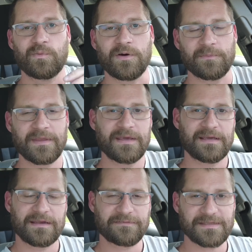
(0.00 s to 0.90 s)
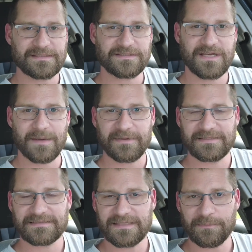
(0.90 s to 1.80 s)
want. If this job
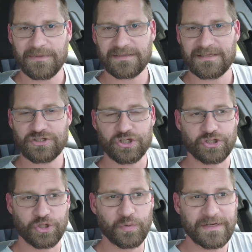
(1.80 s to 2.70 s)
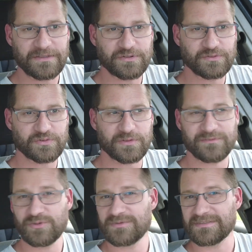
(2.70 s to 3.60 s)
is something that you're doing to sort
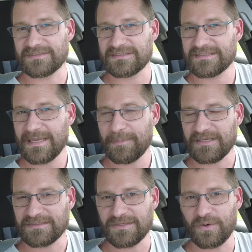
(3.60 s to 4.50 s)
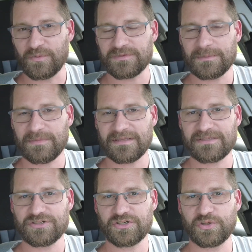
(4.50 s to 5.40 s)
of use as a stepping stone, something
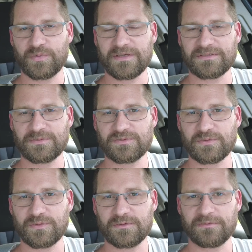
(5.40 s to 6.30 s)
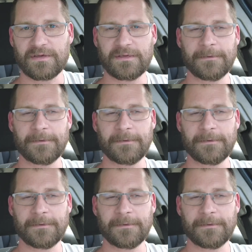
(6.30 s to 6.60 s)
that you're doing to sort of